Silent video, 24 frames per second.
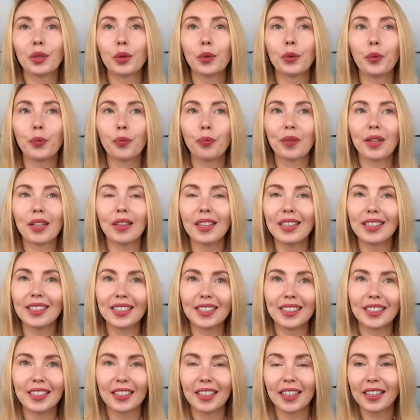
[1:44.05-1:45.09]
So
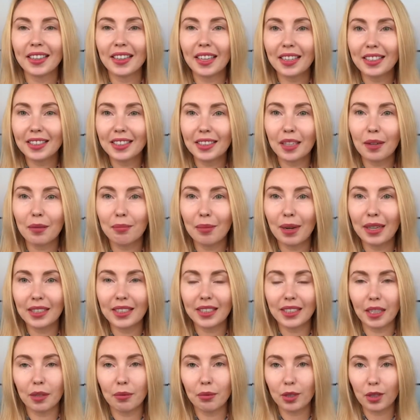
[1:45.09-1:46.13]
let's take step by
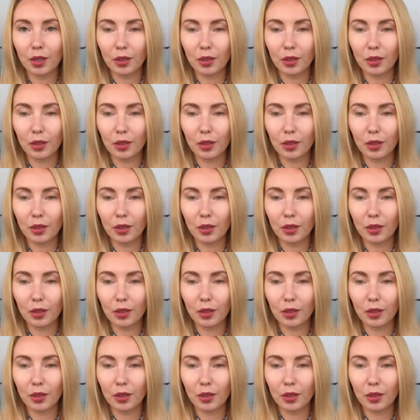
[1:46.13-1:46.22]
step.